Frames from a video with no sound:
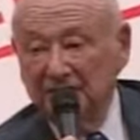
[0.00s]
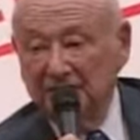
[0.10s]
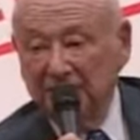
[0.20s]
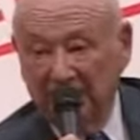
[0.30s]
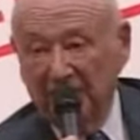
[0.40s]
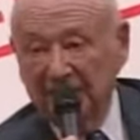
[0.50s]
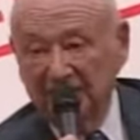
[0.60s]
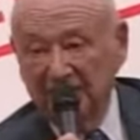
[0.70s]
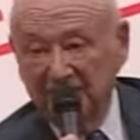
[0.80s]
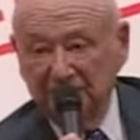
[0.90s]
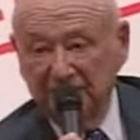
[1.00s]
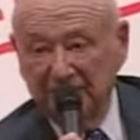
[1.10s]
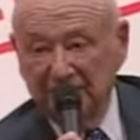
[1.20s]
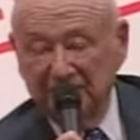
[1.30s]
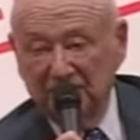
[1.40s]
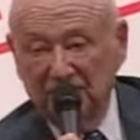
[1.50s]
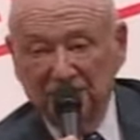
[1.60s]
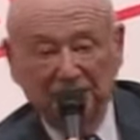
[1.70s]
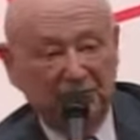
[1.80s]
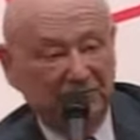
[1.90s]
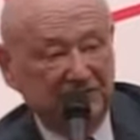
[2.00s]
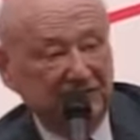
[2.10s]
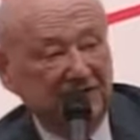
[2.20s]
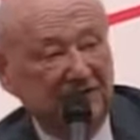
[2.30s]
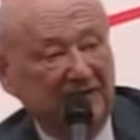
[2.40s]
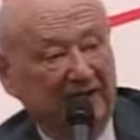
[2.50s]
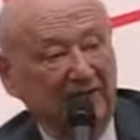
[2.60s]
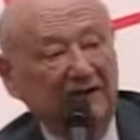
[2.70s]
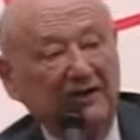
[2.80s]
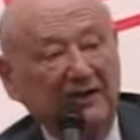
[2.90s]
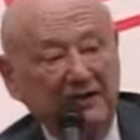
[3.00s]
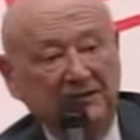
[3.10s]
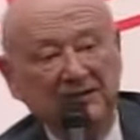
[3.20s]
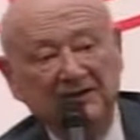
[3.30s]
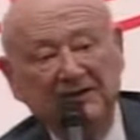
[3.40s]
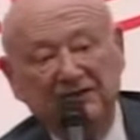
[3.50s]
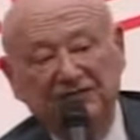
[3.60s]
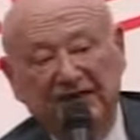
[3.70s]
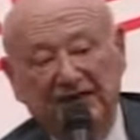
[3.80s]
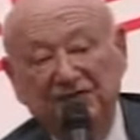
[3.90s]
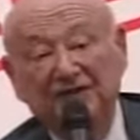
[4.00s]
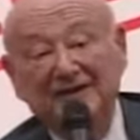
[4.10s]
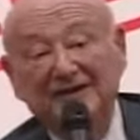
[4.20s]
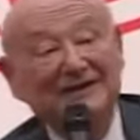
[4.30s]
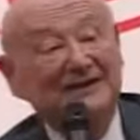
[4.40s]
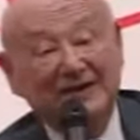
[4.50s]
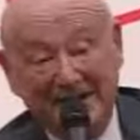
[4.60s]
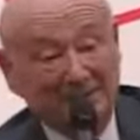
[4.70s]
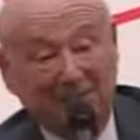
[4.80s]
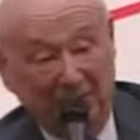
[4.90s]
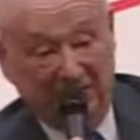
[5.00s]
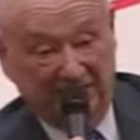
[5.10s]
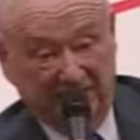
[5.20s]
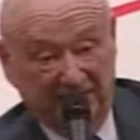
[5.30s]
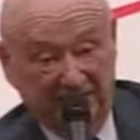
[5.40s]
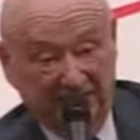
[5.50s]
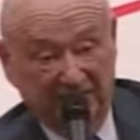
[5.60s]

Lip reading: apparently, based on all the reports that came out, he believed that if he did not pardon